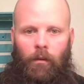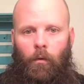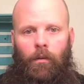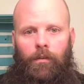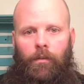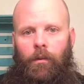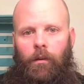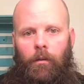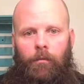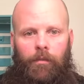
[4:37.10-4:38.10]
is
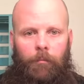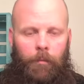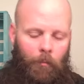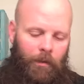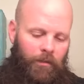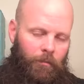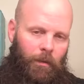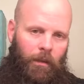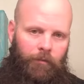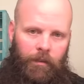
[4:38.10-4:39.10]
oil. Some people make too
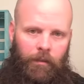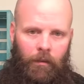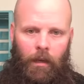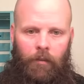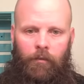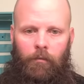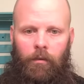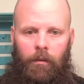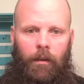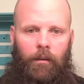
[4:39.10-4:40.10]
big of a deal out of it.
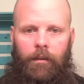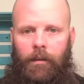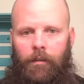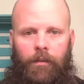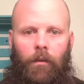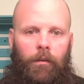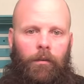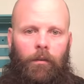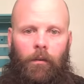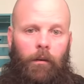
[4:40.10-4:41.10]
Really, all you need is
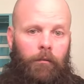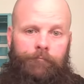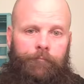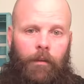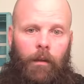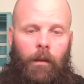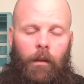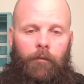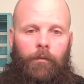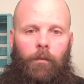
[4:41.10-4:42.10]
coconut oil.
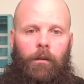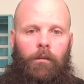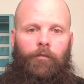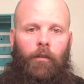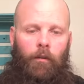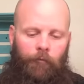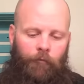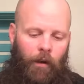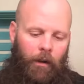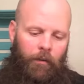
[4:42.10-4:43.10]
If you want a little
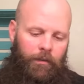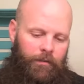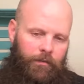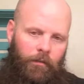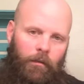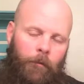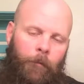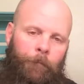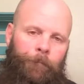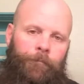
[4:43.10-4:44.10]
fragrance,
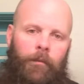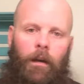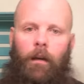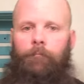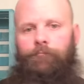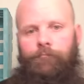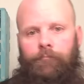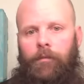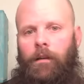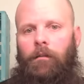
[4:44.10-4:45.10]
add
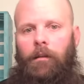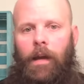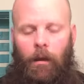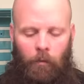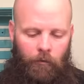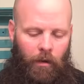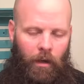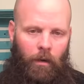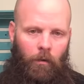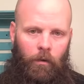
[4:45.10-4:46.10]
whatever
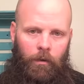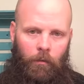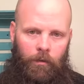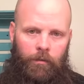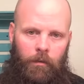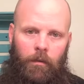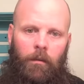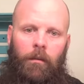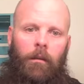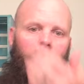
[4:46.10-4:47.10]
kind of oil you want to it.
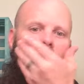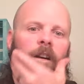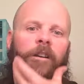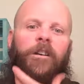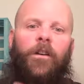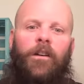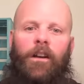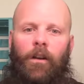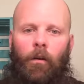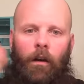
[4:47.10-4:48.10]

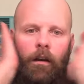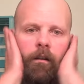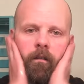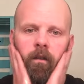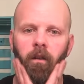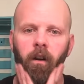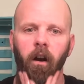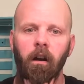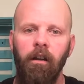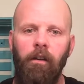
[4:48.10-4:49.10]
Coconut oil or
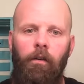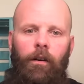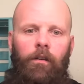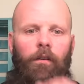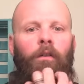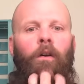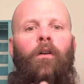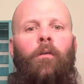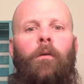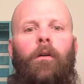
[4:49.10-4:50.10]
argan oil or
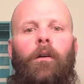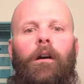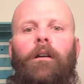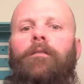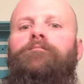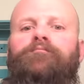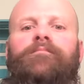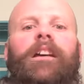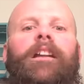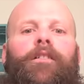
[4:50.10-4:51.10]
jojoba oil.
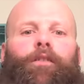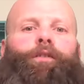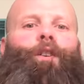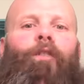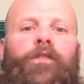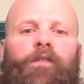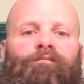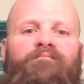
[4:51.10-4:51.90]
Any of those oils are